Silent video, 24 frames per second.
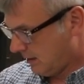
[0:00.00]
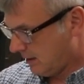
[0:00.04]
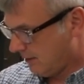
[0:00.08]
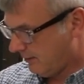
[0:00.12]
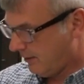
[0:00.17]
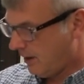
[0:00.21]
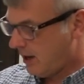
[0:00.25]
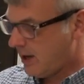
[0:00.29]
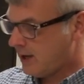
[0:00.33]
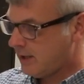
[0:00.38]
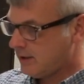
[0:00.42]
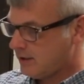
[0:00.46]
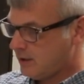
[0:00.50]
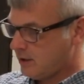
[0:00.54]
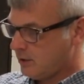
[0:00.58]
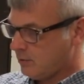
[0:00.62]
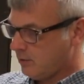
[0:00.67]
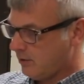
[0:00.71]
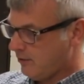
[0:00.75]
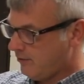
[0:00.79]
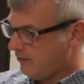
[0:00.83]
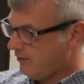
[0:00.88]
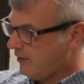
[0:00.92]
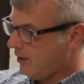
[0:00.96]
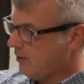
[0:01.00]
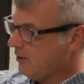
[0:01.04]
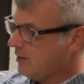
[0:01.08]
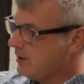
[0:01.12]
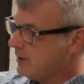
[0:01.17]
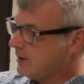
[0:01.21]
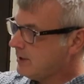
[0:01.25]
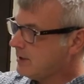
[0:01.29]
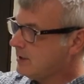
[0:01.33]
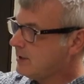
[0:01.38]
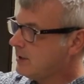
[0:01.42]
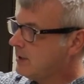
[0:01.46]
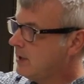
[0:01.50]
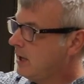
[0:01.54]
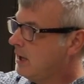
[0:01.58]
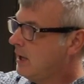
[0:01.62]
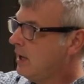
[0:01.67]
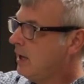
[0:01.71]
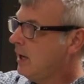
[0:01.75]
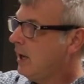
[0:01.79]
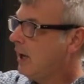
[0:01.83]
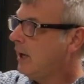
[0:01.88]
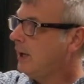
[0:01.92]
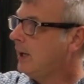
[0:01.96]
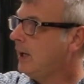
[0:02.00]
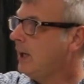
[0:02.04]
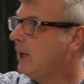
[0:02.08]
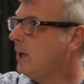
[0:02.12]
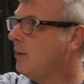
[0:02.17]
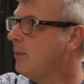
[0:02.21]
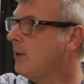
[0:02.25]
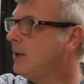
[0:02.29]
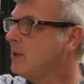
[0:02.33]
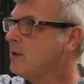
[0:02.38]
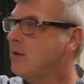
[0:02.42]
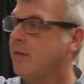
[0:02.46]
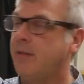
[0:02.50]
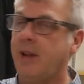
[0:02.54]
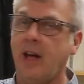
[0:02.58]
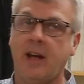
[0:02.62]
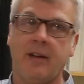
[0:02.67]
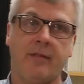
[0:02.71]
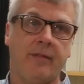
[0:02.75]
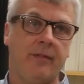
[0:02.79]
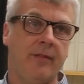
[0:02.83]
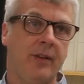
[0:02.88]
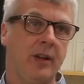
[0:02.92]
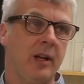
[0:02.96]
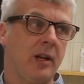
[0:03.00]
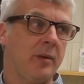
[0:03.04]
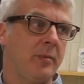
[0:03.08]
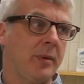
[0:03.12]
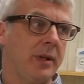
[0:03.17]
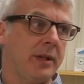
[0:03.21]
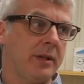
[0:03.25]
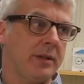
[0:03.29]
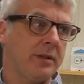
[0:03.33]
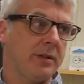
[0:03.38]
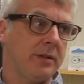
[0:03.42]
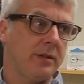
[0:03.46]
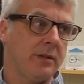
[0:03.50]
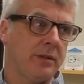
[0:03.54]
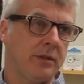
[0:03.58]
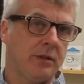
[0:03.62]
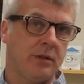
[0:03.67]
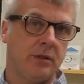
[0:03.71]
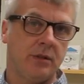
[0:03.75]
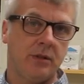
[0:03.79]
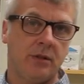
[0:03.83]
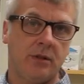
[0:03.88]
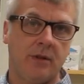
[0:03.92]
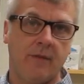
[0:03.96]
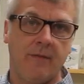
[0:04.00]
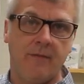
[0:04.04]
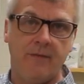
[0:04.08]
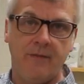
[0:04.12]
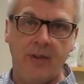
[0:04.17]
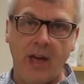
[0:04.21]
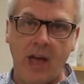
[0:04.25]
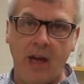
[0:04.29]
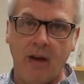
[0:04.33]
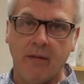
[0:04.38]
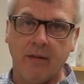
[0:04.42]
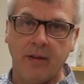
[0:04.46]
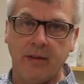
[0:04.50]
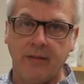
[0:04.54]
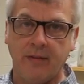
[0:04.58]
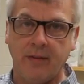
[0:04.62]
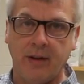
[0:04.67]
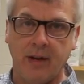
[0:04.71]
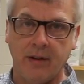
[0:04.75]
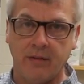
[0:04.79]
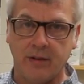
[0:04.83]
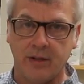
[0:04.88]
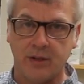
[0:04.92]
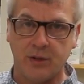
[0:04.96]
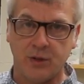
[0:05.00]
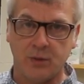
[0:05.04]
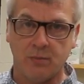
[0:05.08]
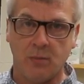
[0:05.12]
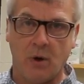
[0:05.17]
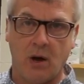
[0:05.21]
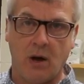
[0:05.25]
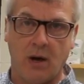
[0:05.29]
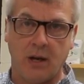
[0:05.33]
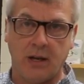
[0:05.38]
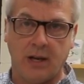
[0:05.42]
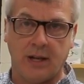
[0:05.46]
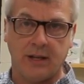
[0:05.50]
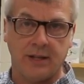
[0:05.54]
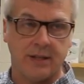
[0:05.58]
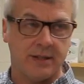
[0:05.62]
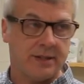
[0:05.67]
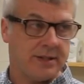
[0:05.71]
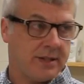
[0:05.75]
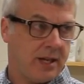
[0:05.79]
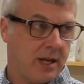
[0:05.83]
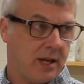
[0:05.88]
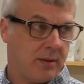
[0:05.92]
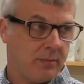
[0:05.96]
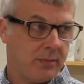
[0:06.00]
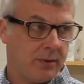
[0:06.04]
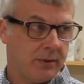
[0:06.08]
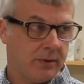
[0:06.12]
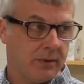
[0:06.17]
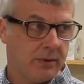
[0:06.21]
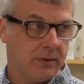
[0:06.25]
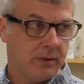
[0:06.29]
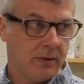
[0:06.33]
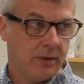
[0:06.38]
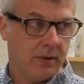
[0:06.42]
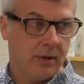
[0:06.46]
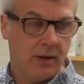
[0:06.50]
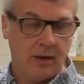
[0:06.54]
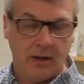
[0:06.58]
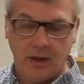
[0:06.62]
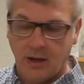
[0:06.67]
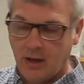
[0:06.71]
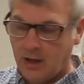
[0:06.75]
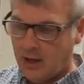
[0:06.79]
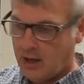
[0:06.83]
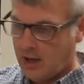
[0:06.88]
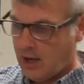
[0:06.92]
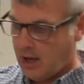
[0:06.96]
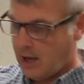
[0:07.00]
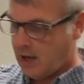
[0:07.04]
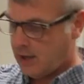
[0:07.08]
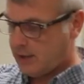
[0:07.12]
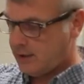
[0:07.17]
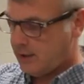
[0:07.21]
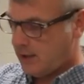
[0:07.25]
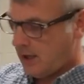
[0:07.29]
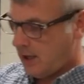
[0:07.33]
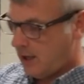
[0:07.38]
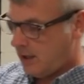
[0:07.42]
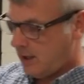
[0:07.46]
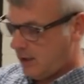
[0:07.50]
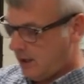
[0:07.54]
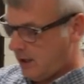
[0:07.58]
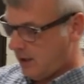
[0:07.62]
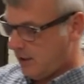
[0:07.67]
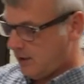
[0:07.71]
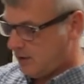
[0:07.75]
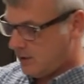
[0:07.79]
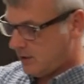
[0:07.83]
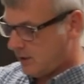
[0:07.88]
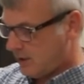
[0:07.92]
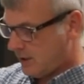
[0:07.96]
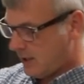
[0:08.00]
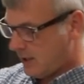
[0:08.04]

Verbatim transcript: device is we focus an image of that filament, very, very small on the sample, and then it's